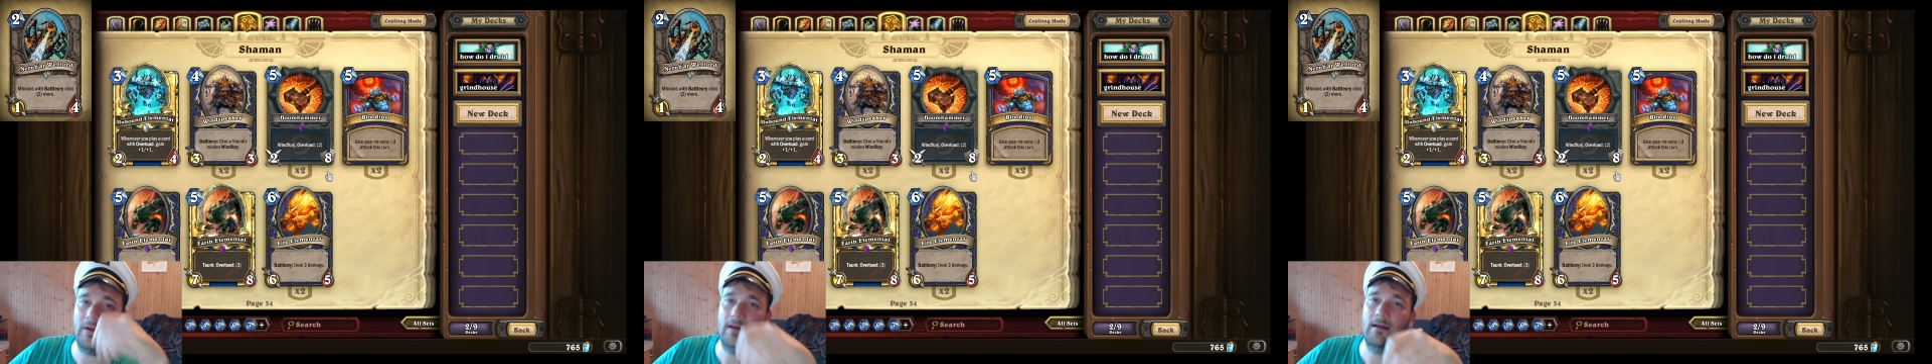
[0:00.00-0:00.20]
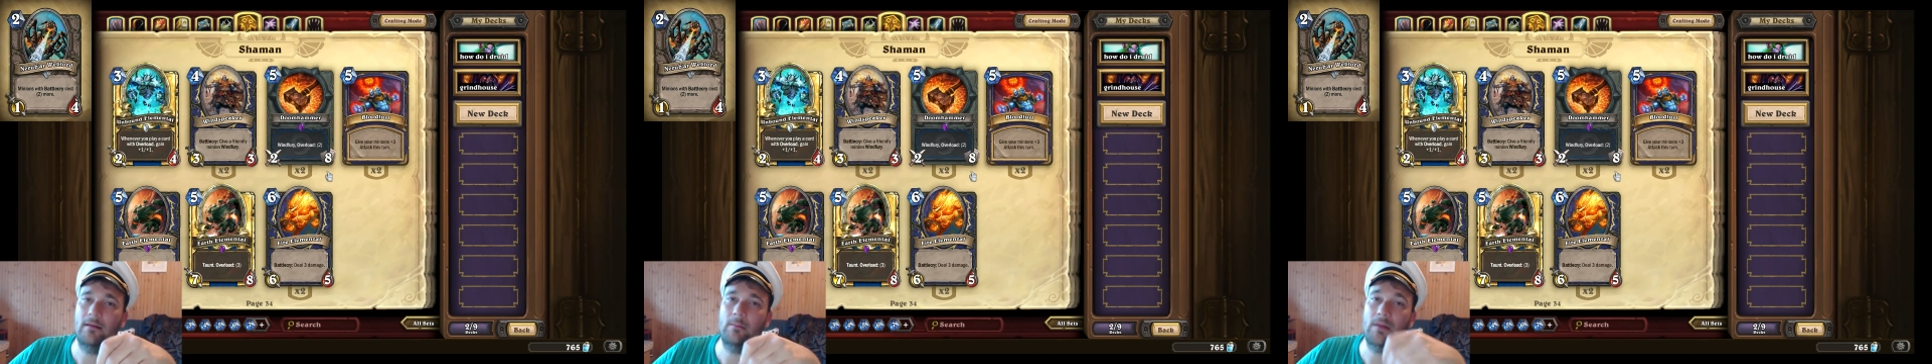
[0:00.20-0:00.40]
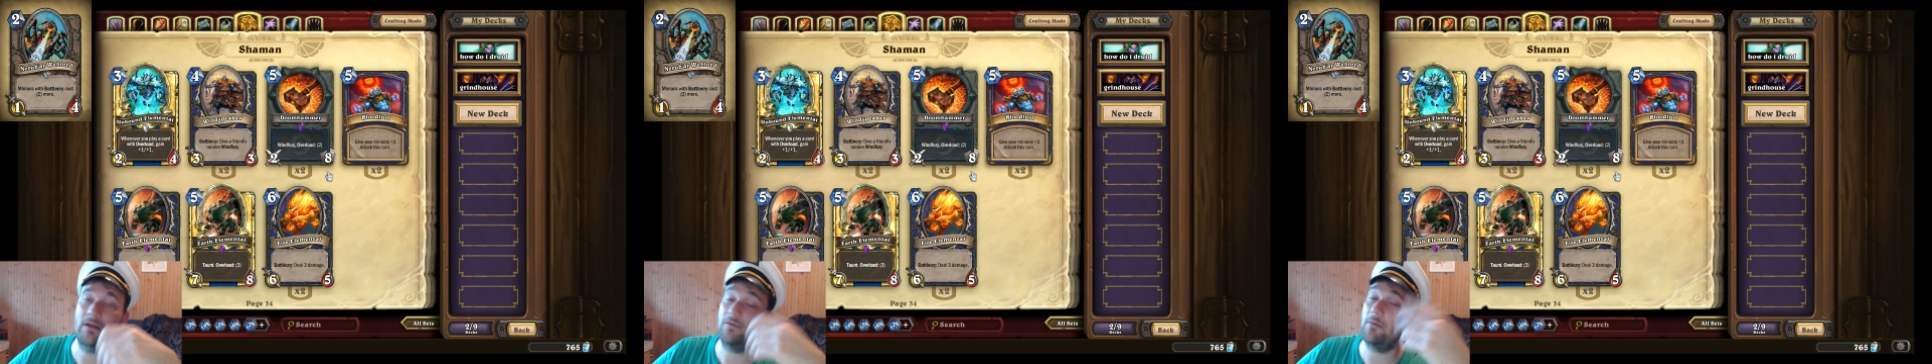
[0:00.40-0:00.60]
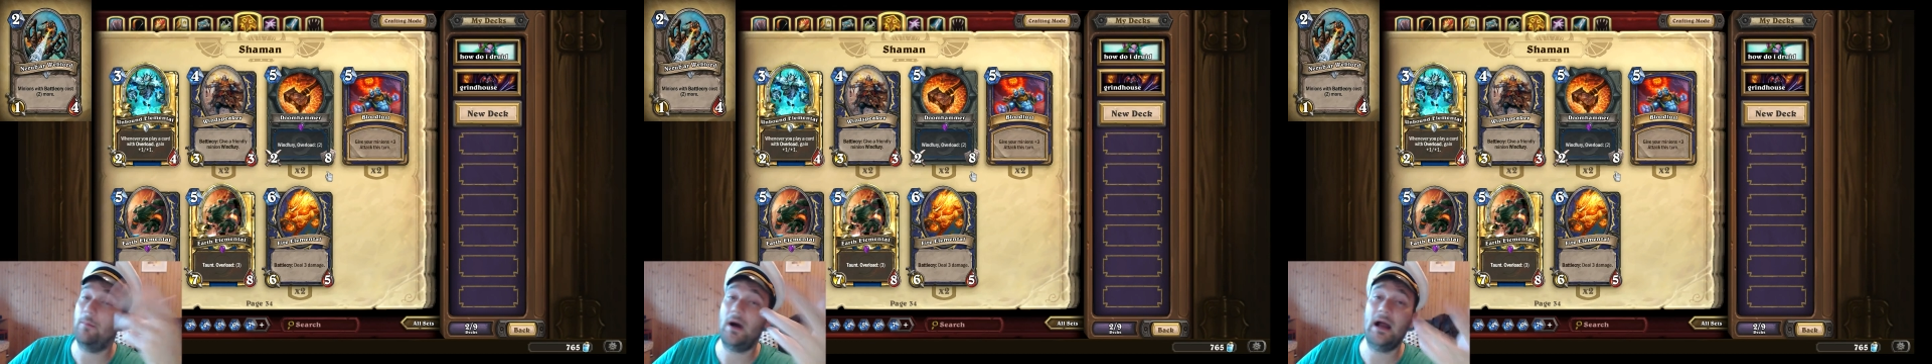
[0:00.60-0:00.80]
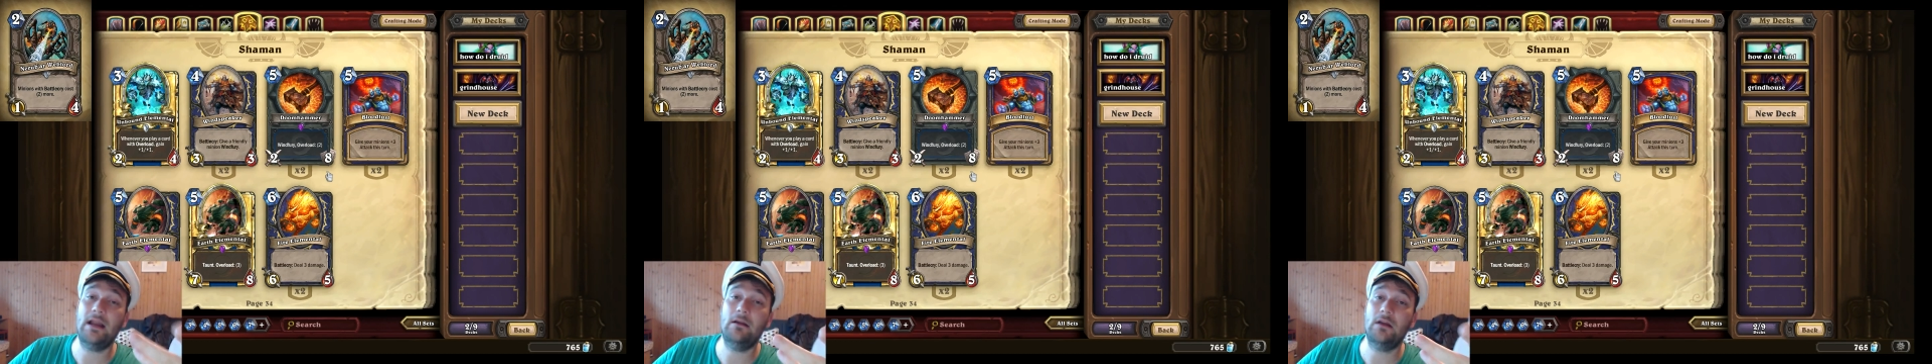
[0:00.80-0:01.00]
Being able to
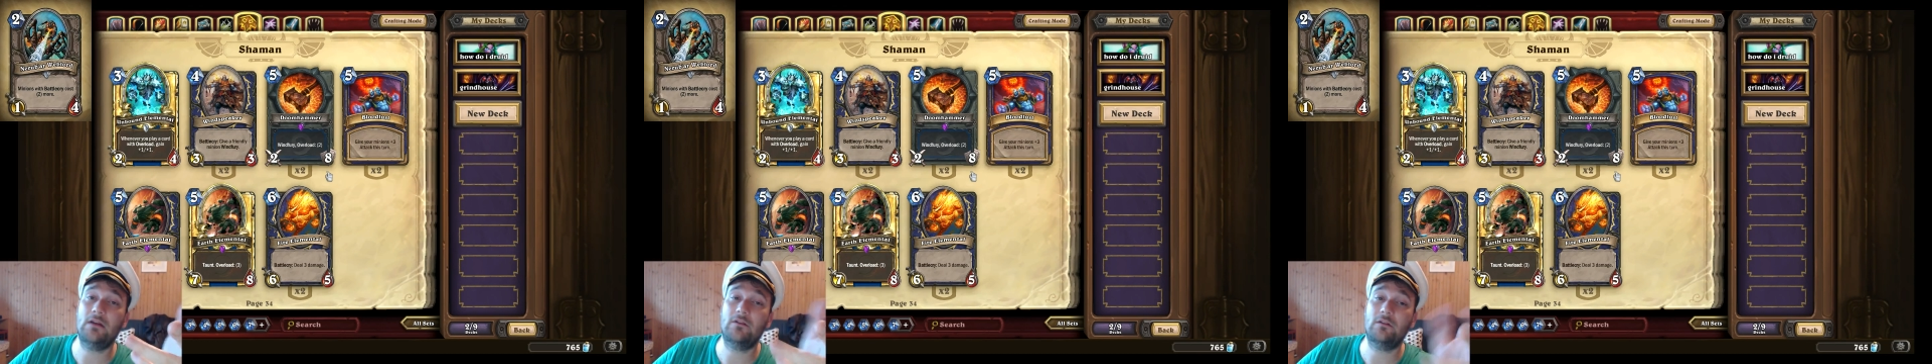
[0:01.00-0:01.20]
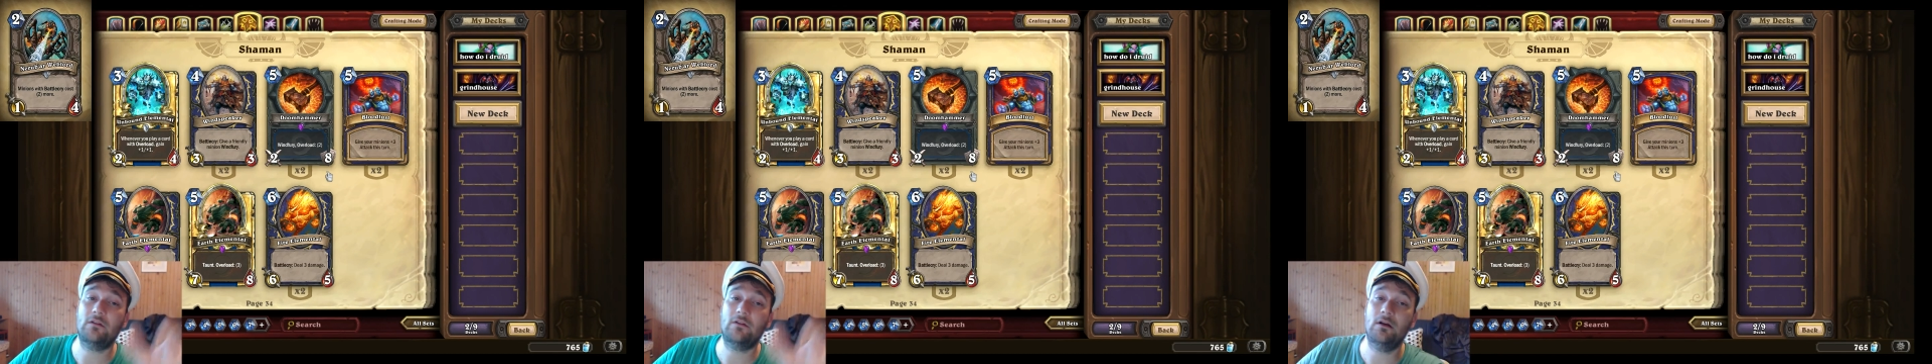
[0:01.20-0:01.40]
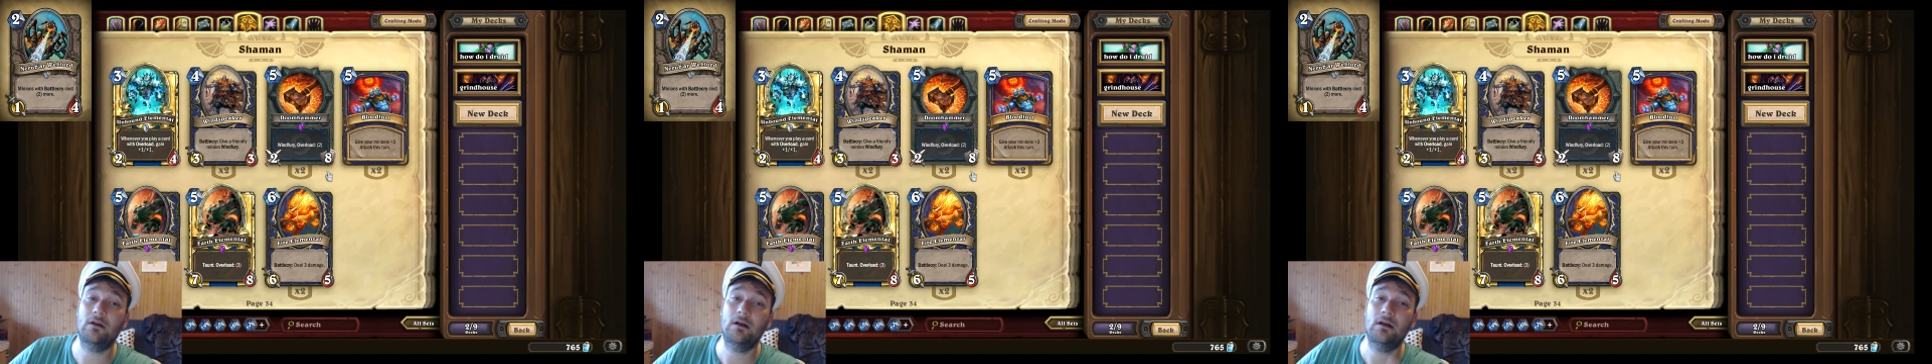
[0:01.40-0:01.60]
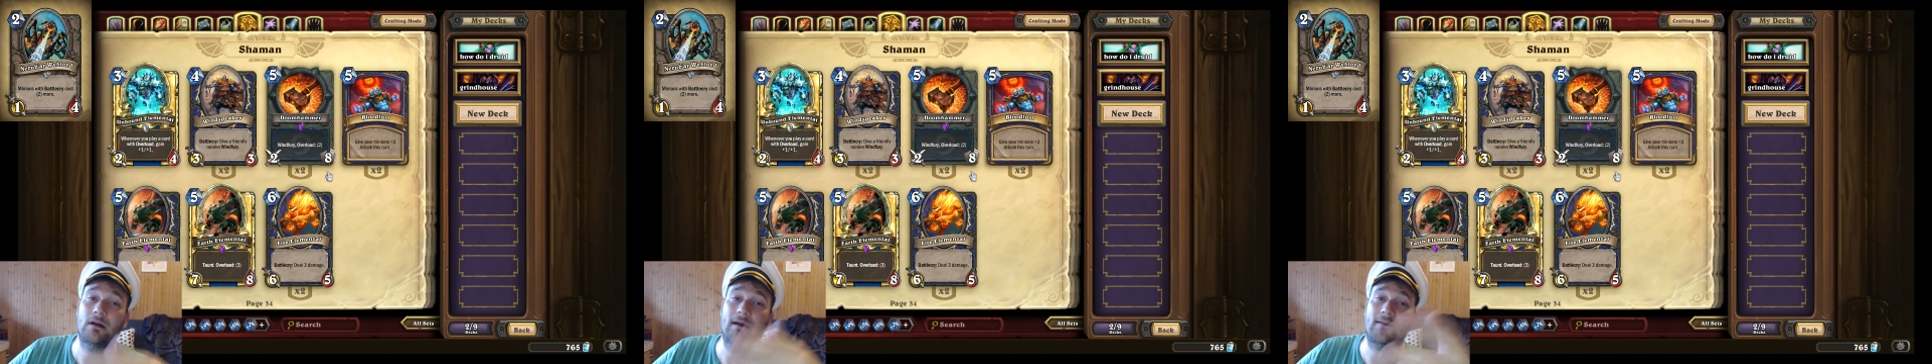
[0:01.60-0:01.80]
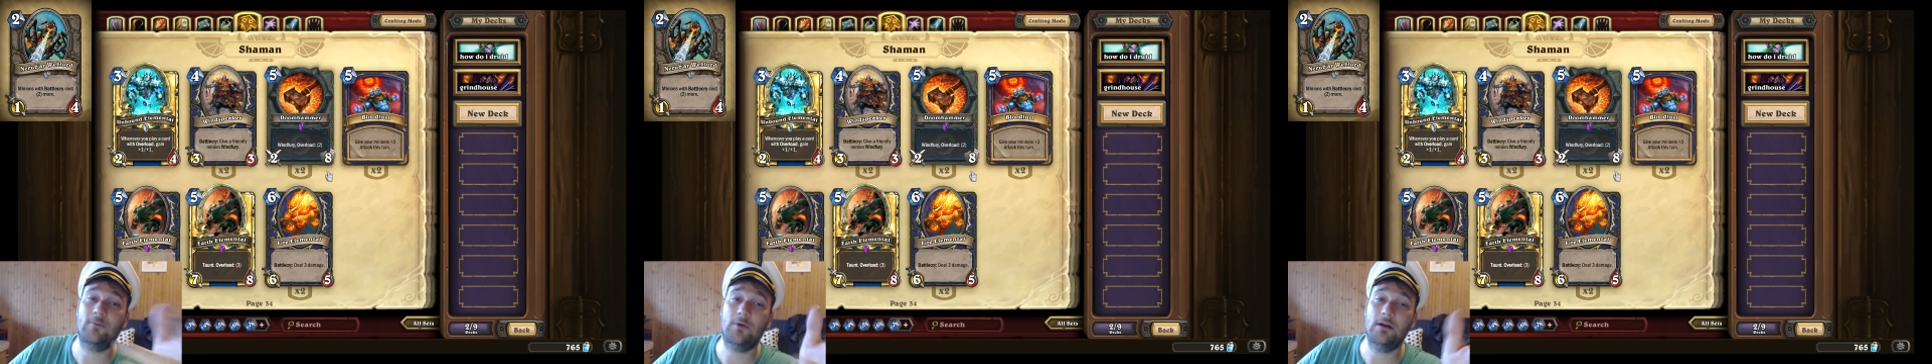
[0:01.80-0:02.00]
buy you an extra turn,
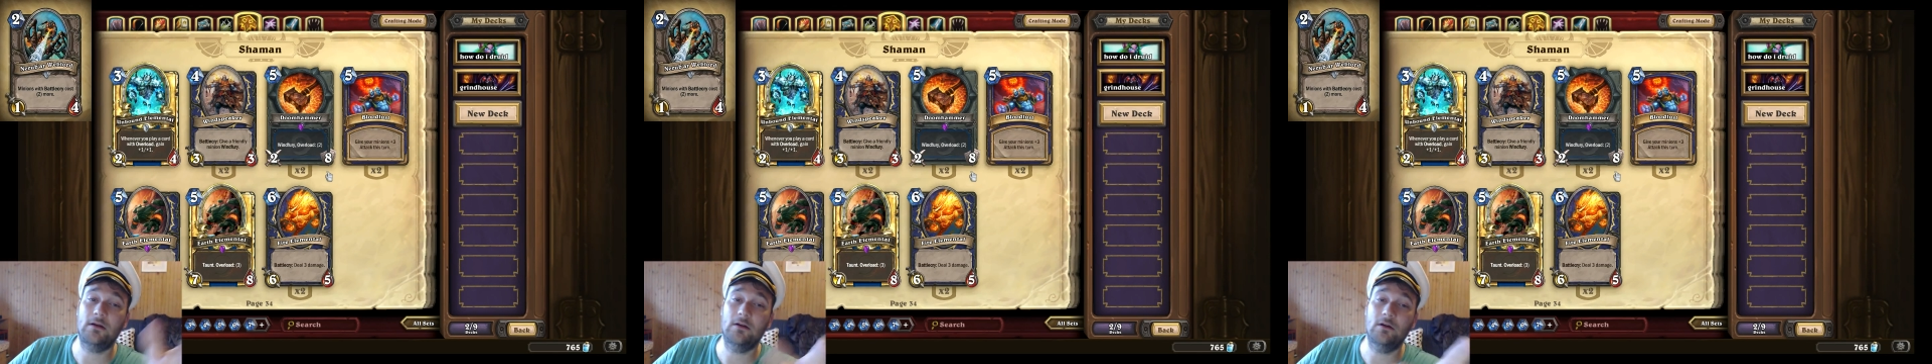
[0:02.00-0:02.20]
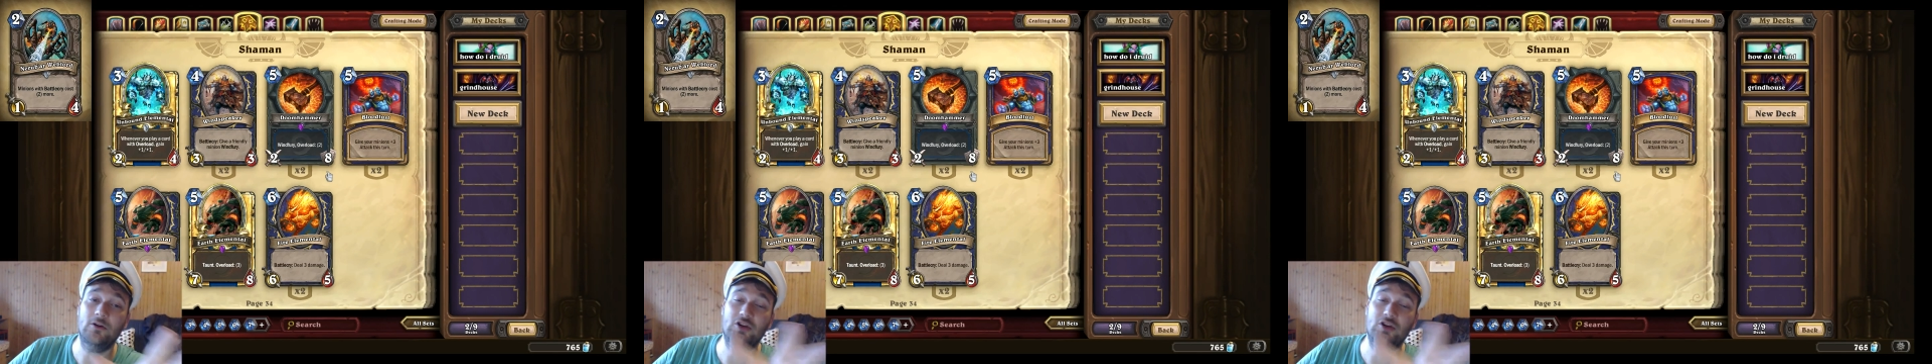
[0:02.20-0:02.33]
that's pretty good.